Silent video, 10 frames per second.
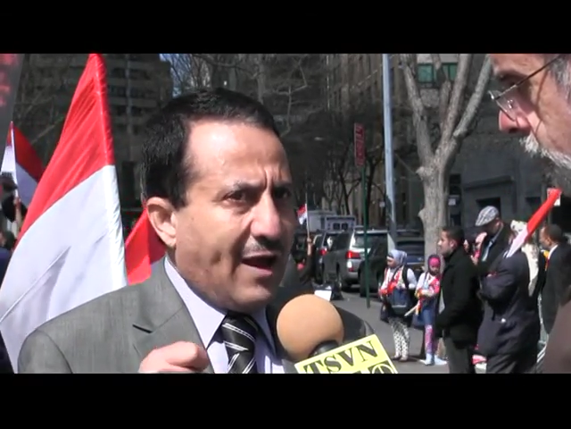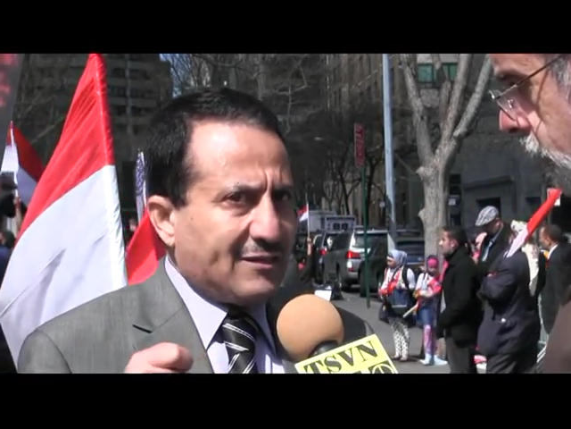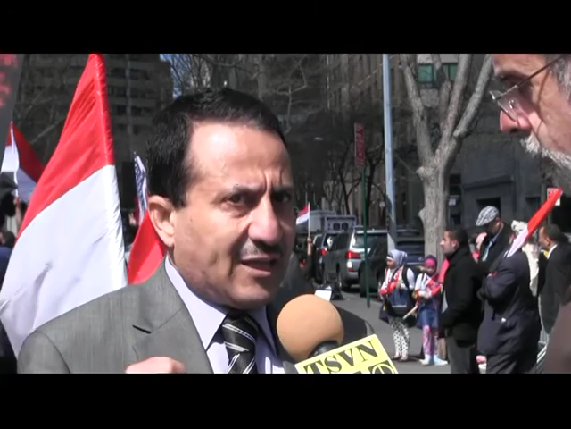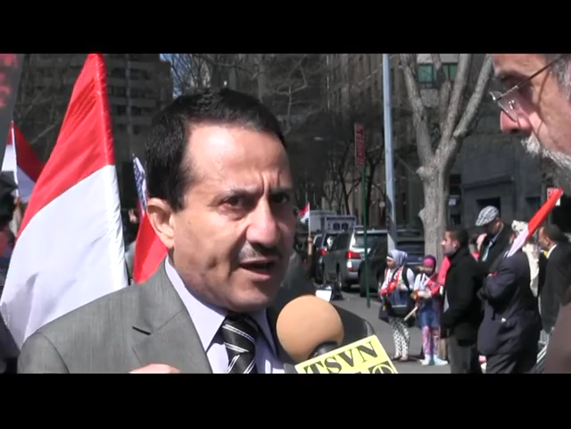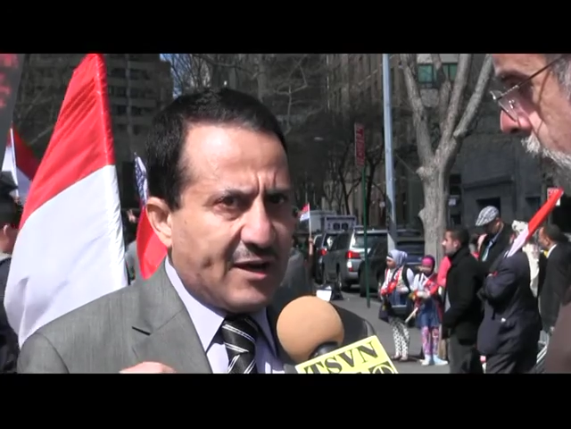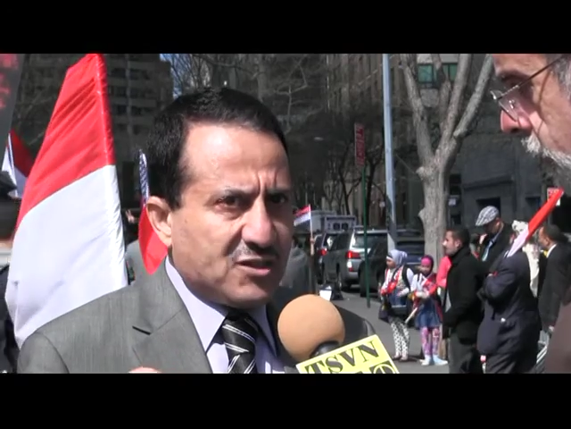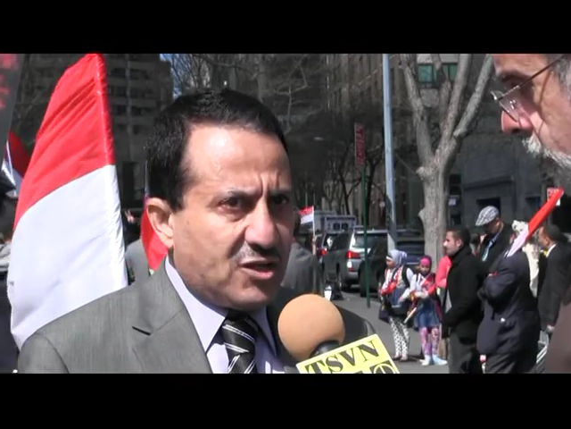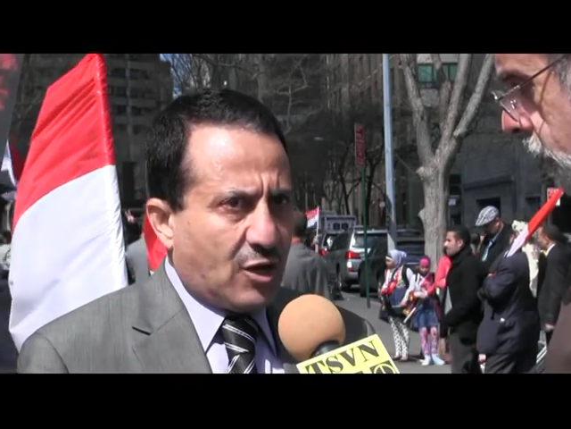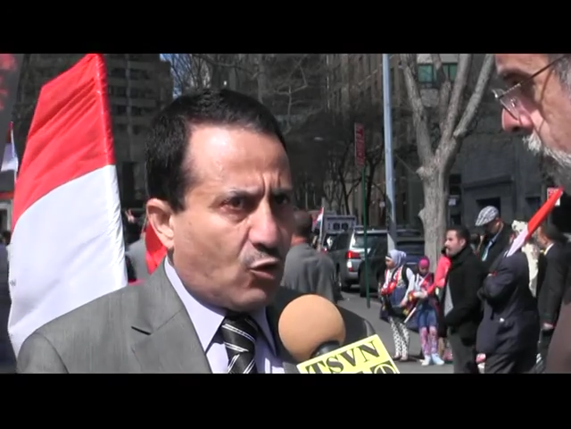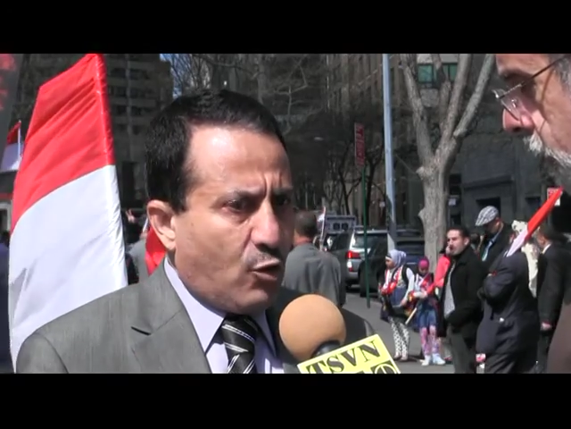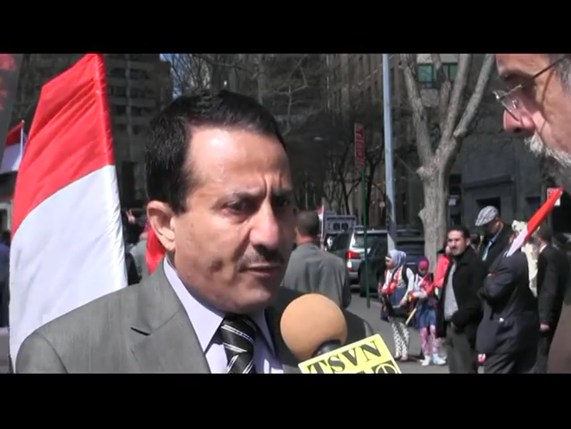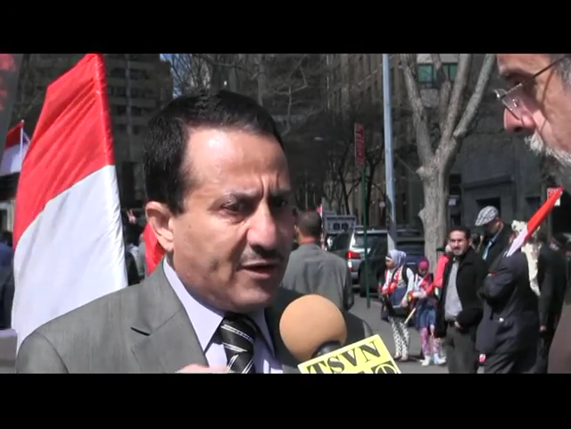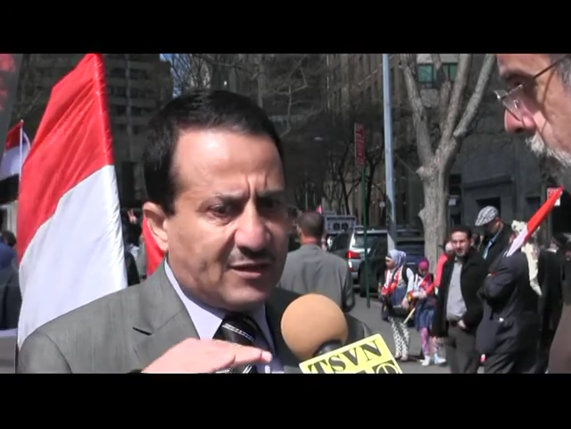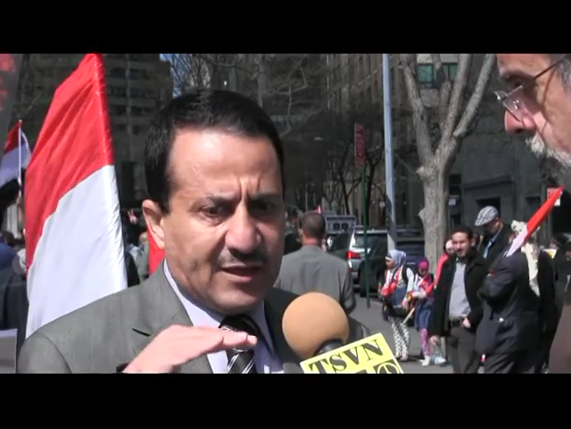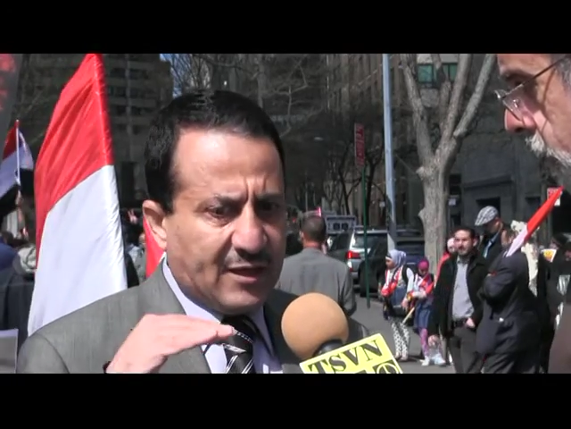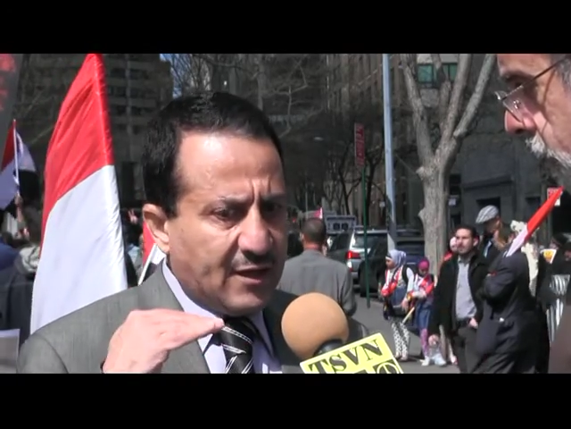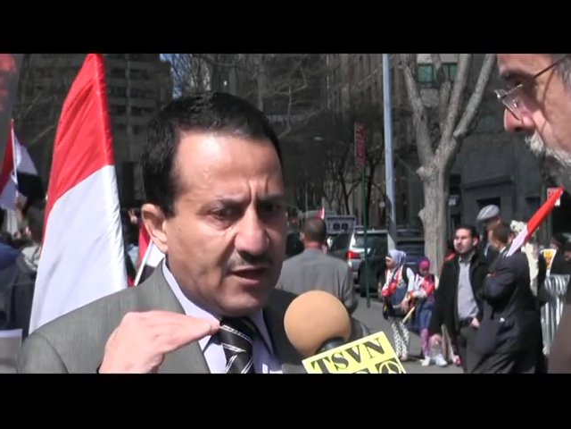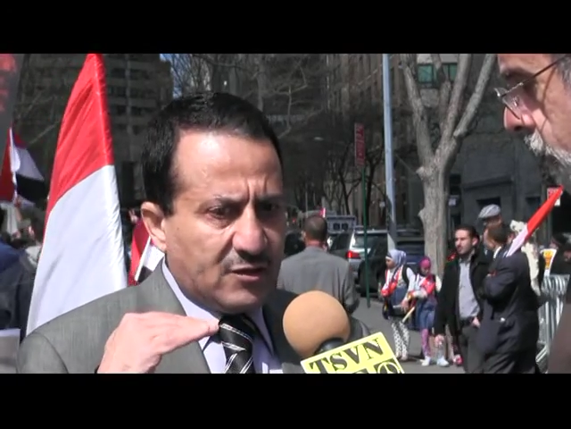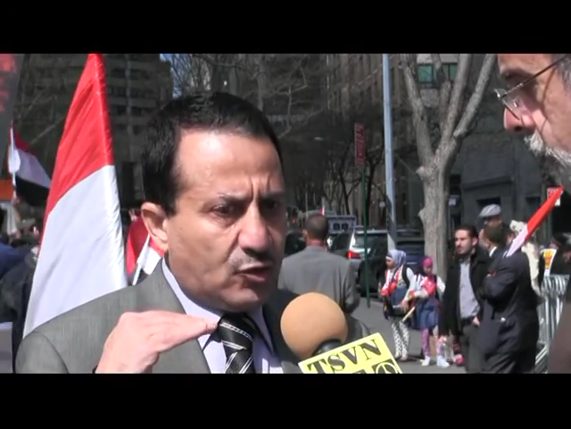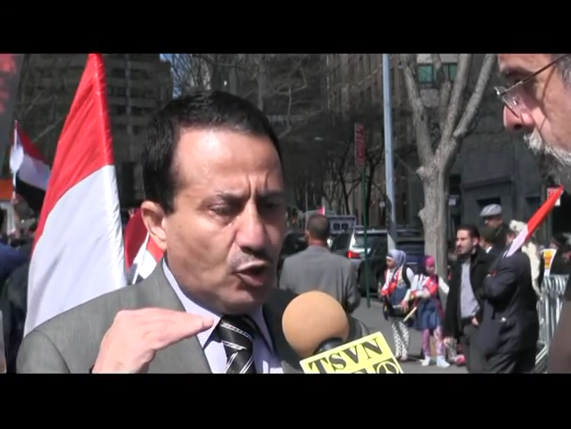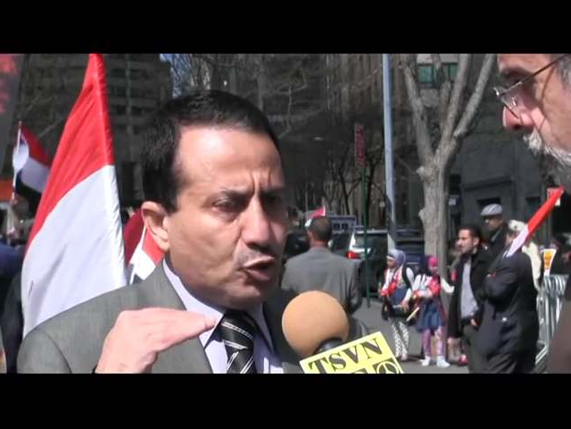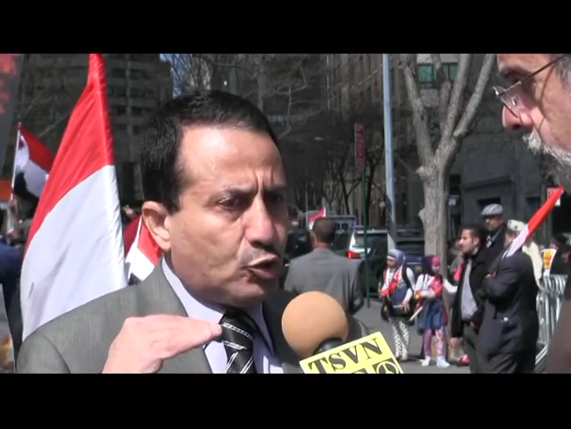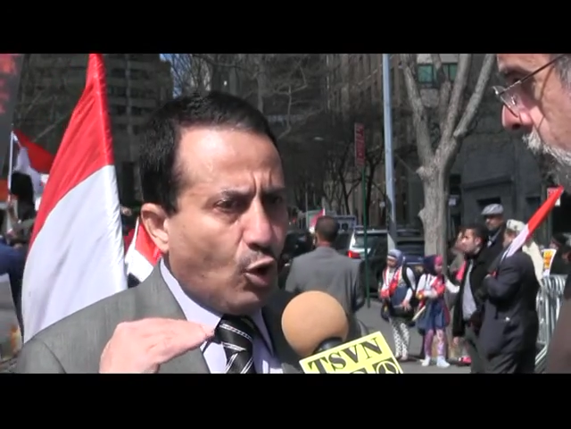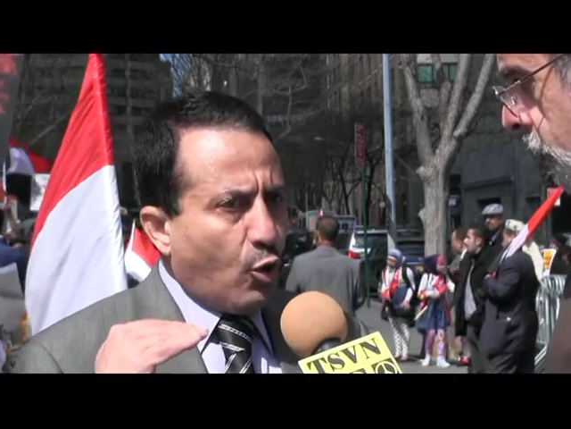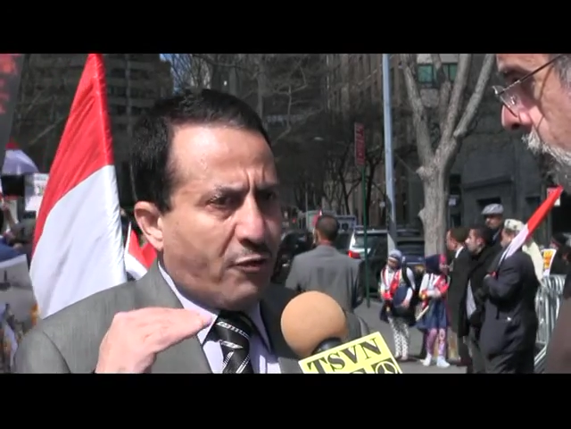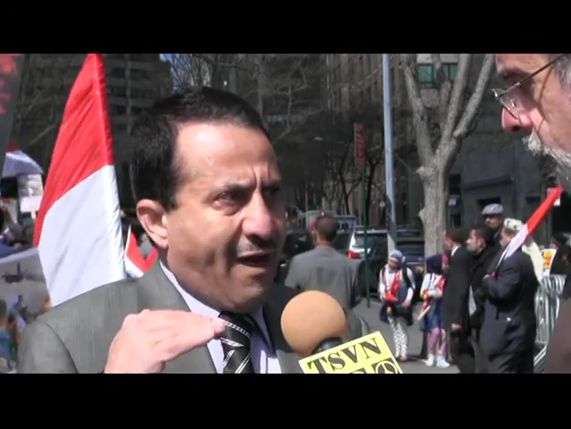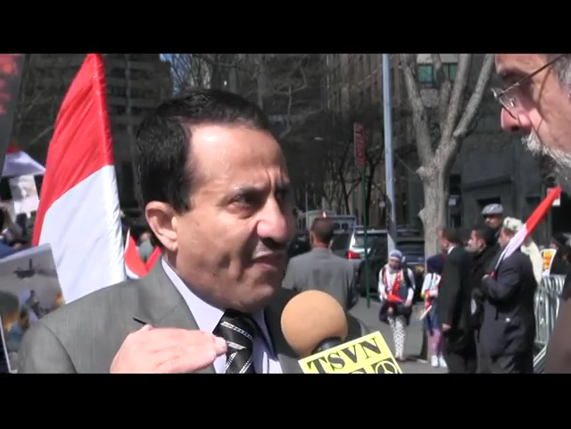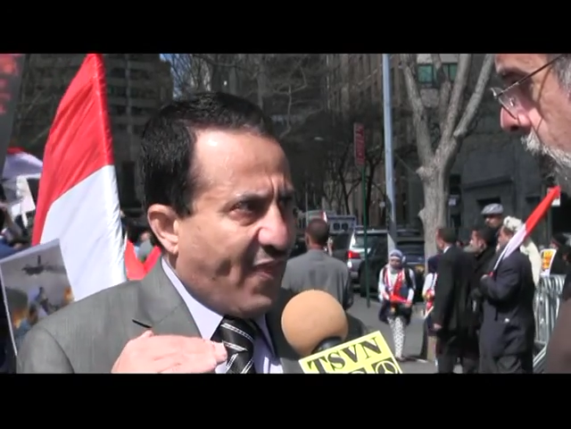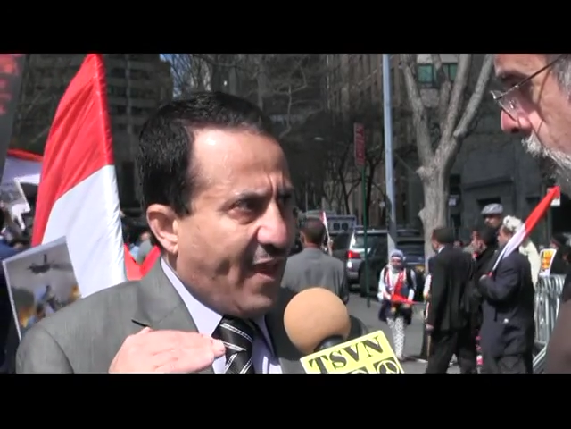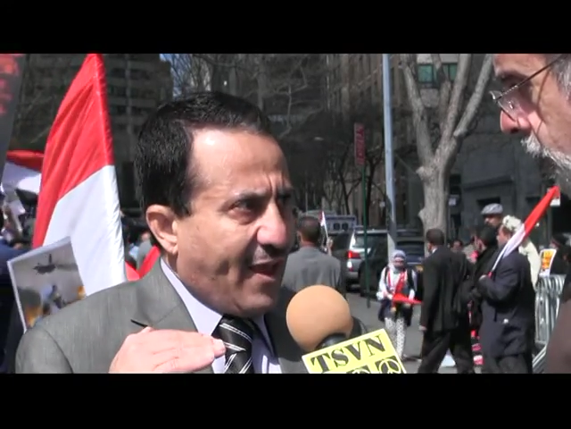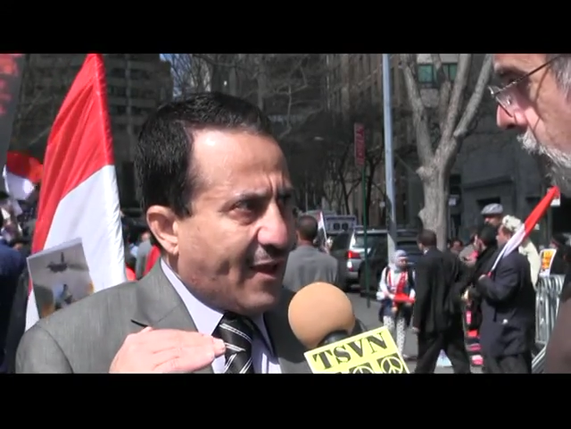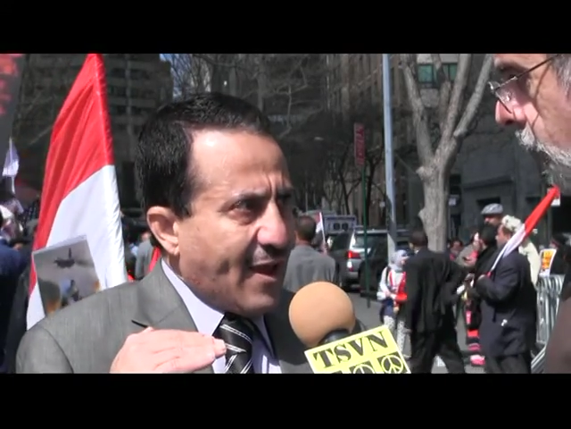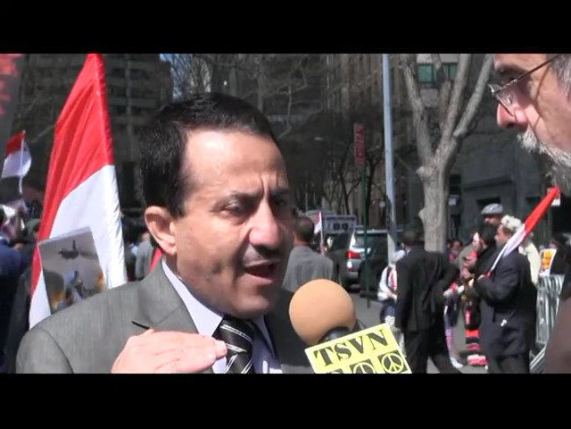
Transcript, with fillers: international community don't do nothing